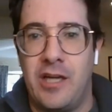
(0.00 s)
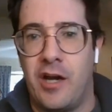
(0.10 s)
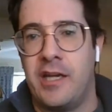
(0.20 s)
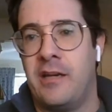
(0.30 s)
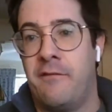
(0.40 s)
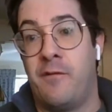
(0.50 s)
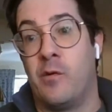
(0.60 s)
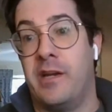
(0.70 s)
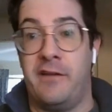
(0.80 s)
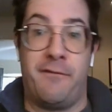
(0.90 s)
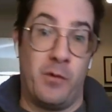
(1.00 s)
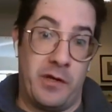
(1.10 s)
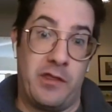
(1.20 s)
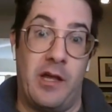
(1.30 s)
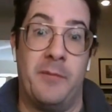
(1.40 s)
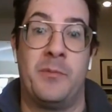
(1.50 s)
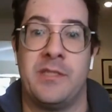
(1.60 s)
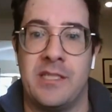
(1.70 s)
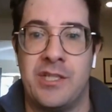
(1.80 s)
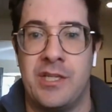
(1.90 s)
gunning for a fourth line
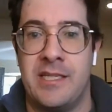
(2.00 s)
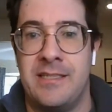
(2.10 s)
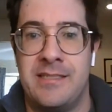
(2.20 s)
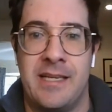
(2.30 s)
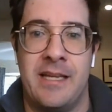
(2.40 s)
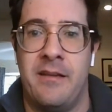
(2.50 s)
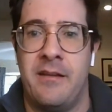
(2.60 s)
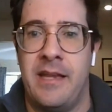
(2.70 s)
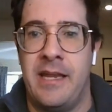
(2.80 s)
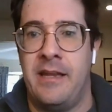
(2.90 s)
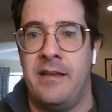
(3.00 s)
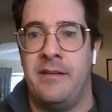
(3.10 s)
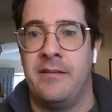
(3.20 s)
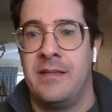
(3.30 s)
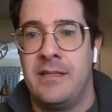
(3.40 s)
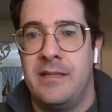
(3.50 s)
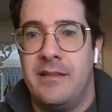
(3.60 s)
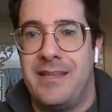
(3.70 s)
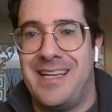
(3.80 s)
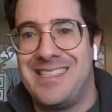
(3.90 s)
position, he said, and
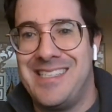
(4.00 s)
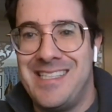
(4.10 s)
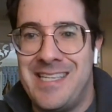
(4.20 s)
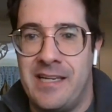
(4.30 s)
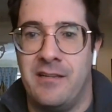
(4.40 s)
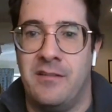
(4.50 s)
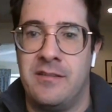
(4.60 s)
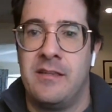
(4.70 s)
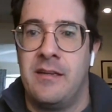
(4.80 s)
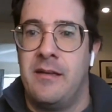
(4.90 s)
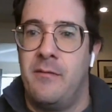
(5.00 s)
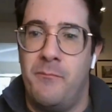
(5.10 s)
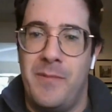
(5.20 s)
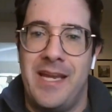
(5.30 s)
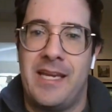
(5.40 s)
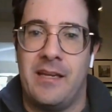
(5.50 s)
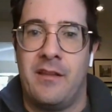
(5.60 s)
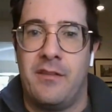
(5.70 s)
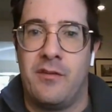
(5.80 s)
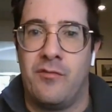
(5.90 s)
that's details
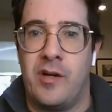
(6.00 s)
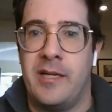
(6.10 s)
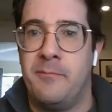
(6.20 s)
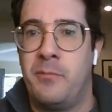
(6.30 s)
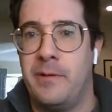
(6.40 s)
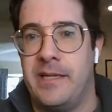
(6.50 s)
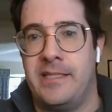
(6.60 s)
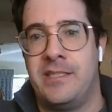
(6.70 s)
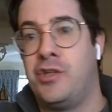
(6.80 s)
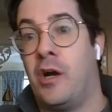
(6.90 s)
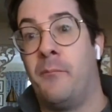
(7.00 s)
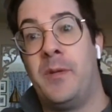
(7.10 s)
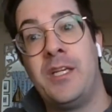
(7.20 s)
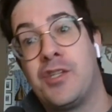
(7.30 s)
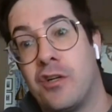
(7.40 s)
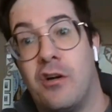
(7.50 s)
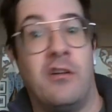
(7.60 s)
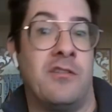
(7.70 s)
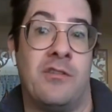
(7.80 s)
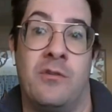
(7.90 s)
making the right plays. John Beecher
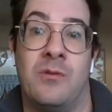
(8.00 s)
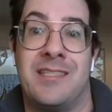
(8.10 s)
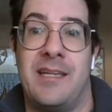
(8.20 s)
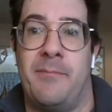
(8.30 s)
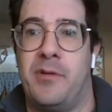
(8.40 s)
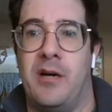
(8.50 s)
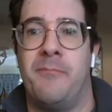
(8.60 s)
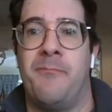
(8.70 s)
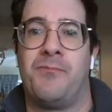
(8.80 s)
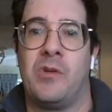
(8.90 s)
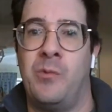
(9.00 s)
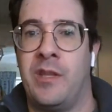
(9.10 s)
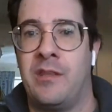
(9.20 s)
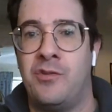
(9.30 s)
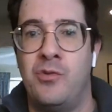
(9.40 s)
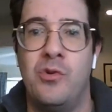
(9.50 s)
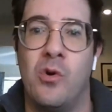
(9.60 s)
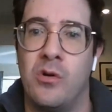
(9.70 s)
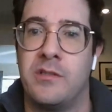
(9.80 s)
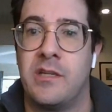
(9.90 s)
also stepped up with two
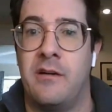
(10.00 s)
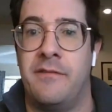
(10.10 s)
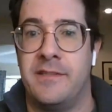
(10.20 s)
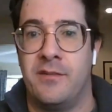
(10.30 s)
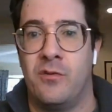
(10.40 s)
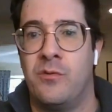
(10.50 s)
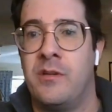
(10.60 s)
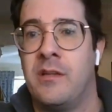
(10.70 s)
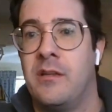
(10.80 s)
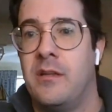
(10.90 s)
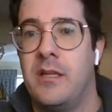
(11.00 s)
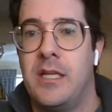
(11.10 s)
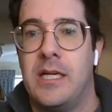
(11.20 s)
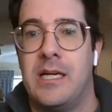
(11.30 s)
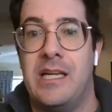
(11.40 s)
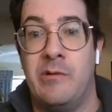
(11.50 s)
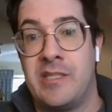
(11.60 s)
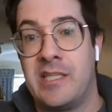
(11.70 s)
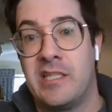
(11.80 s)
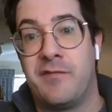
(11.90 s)
goals of his own. It
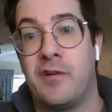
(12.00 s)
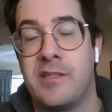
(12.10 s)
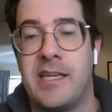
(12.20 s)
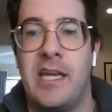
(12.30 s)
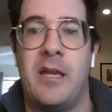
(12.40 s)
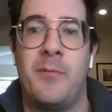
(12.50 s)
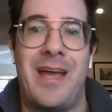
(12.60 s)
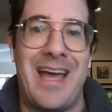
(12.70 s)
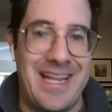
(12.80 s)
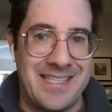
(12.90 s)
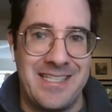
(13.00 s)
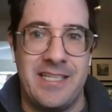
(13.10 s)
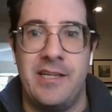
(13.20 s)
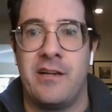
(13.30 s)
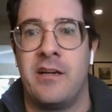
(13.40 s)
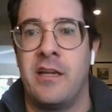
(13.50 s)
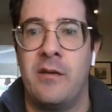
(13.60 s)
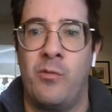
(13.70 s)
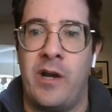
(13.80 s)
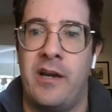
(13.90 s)
was his first game at TD
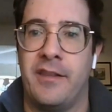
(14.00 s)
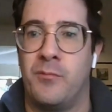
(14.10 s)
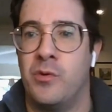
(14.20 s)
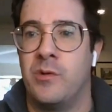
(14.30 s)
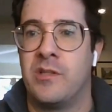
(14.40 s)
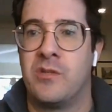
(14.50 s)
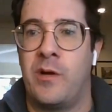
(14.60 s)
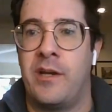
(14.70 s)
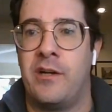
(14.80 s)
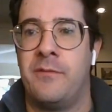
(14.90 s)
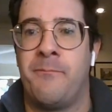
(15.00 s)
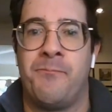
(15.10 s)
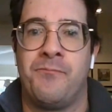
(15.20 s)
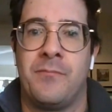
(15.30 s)
Garden wearing the Bruins sweater.